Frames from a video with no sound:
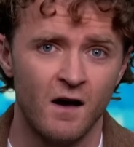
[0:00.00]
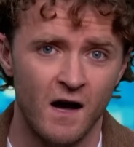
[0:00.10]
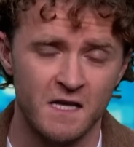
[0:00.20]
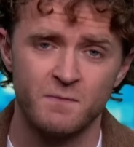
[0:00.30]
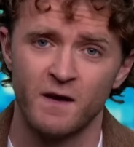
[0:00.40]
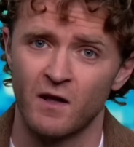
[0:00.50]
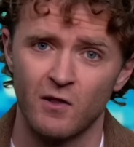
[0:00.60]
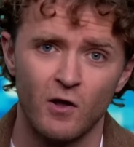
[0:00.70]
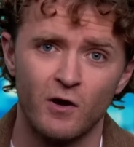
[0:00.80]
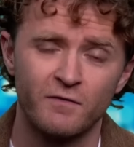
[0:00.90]
I spent a
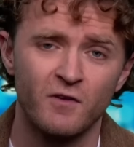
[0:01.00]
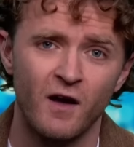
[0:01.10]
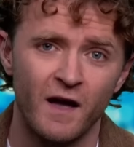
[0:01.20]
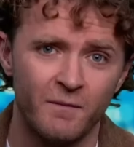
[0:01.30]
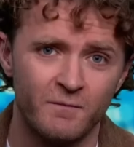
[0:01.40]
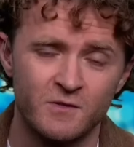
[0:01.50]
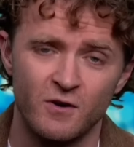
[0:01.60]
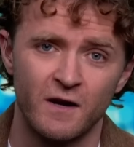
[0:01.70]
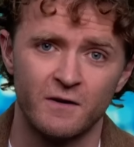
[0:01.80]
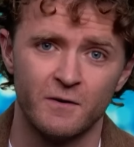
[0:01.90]
lot of time
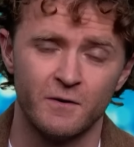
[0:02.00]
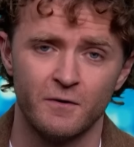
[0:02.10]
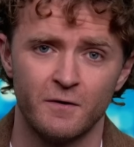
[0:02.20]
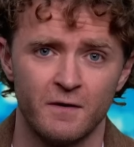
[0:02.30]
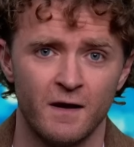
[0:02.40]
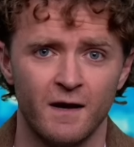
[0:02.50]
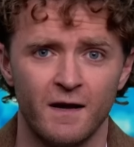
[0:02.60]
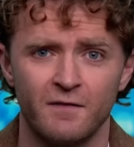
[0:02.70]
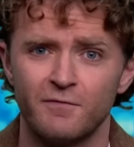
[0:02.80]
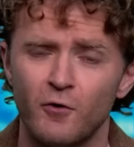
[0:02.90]
trying to
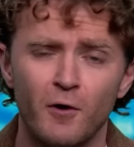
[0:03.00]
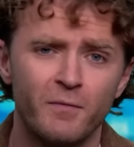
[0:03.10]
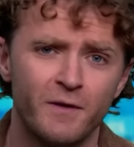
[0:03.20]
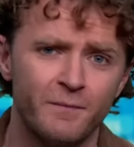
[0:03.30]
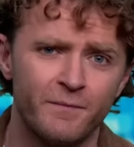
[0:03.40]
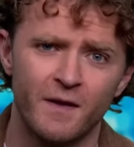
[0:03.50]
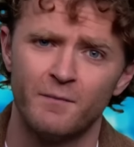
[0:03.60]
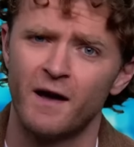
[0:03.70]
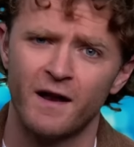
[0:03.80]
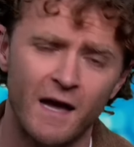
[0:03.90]
inform them
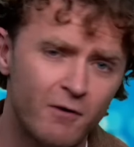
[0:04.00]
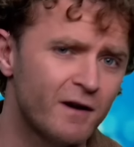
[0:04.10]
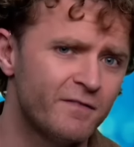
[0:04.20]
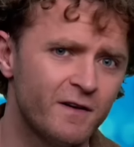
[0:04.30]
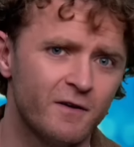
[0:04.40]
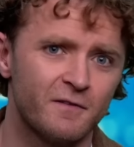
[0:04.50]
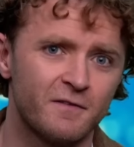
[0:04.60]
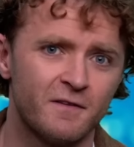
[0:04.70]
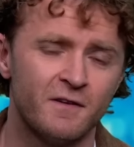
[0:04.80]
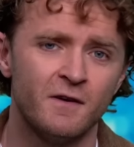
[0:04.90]
about how I felt
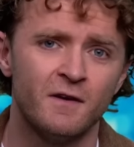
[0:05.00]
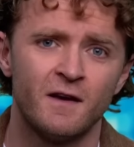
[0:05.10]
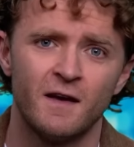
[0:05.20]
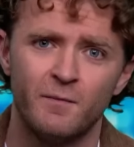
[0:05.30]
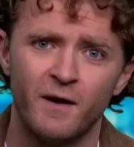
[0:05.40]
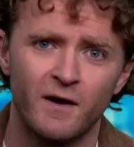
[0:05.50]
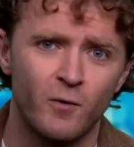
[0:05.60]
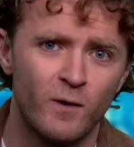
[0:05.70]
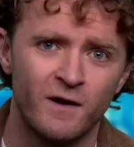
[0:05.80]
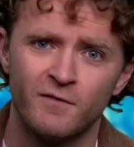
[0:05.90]
about a
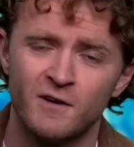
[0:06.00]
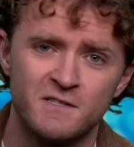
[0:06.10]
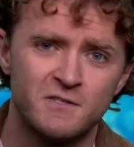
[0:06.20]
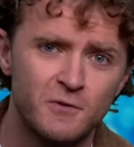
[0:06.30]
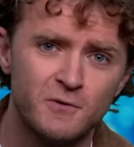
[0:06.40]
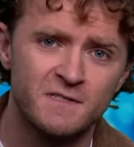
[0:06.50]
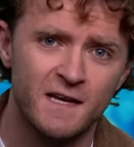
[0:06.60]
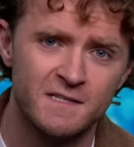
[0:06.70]
one versus two state